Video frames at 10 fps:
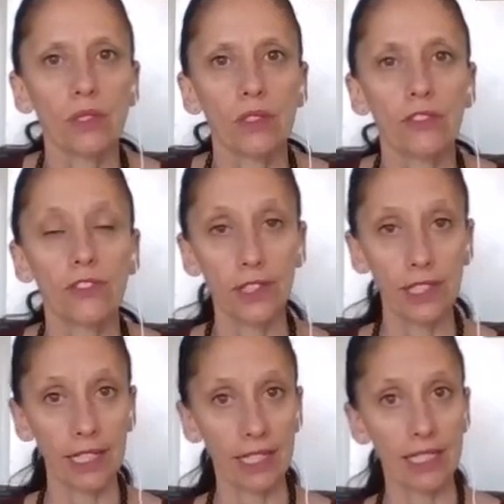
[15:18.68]
for the
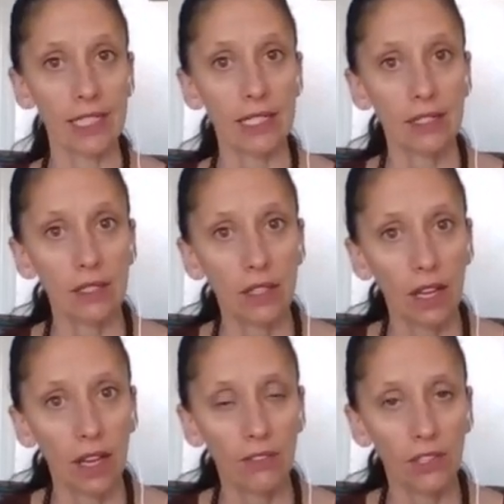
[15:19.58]
next
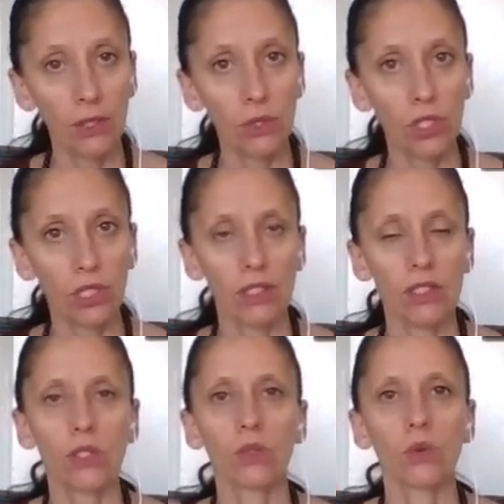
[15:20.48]
evolution,
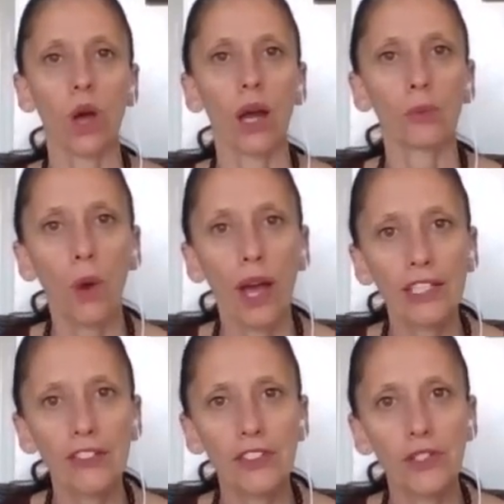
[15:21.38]
to unwind
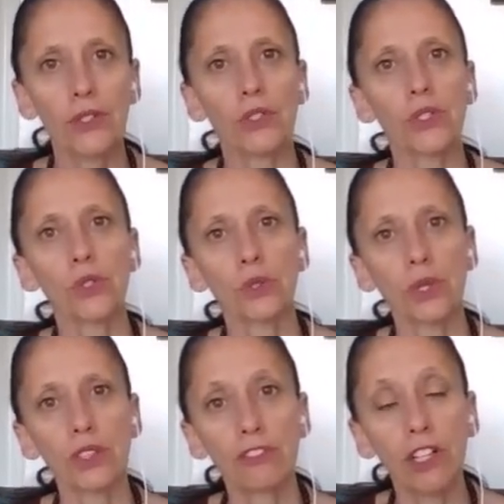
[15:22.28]
further, to
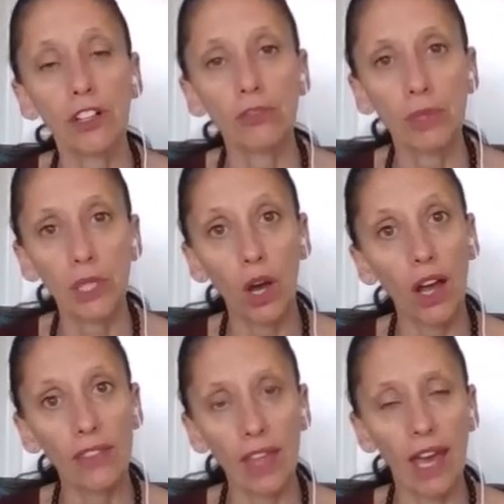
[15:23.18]
evolve
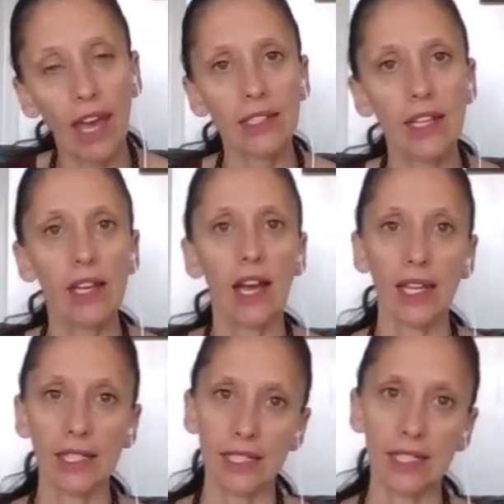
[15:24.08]
beyond that
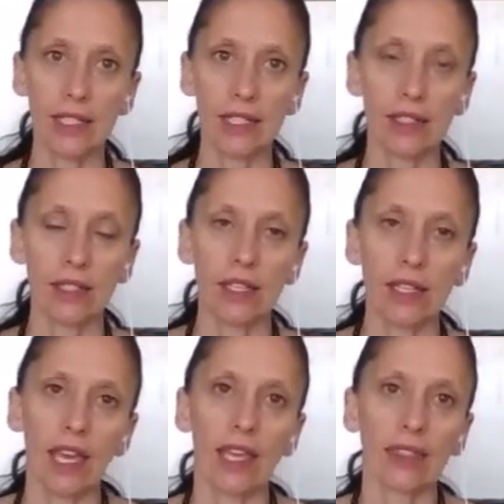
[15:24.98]
idea.
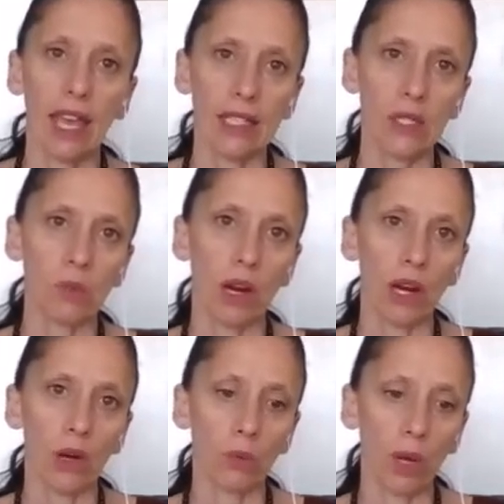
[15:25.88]
And that's
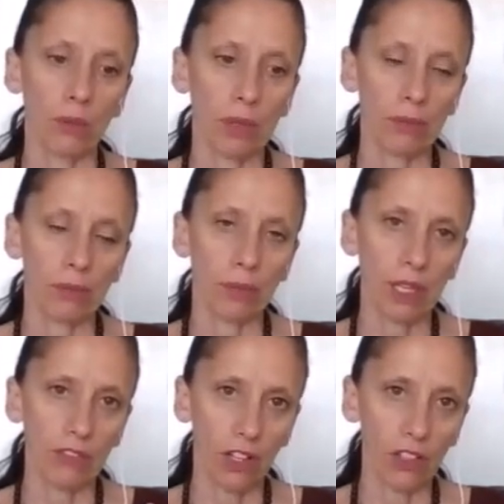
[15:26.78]
where, when we
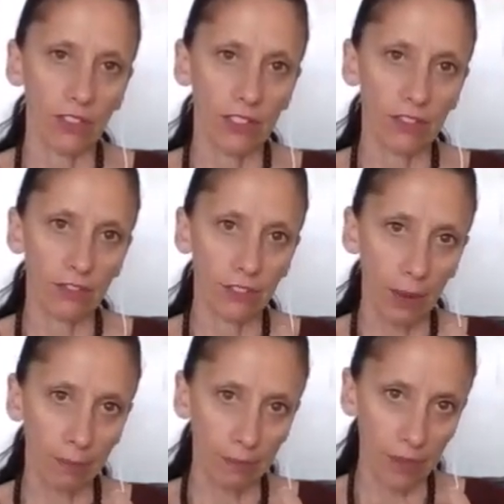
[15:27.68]
evolve in
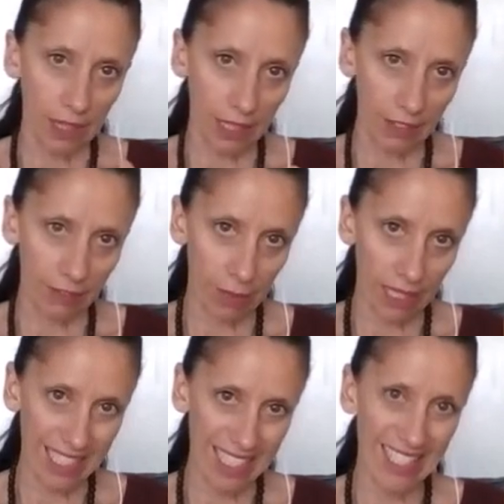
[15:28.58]
from life by
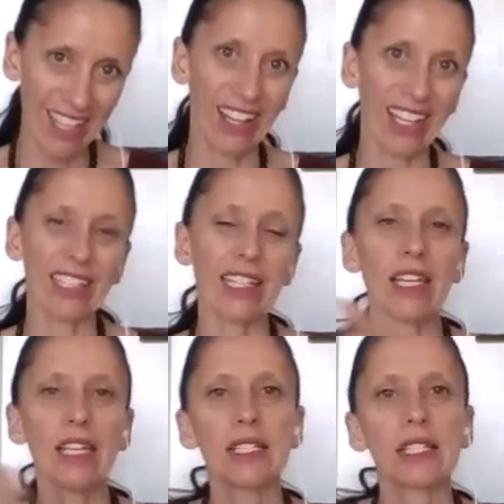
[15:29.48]
design
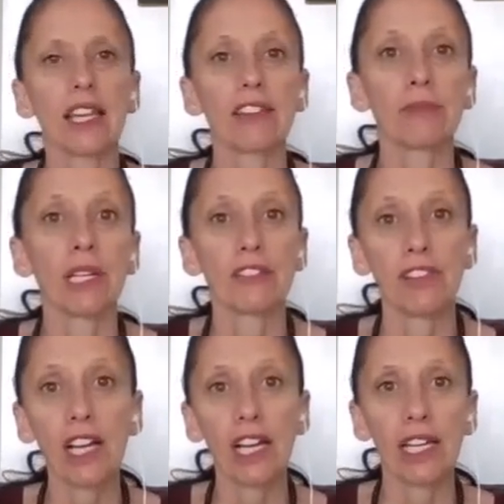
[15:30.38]
to life by
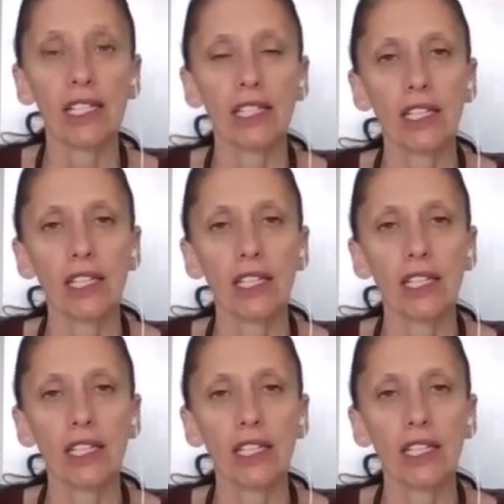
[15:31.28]
divine,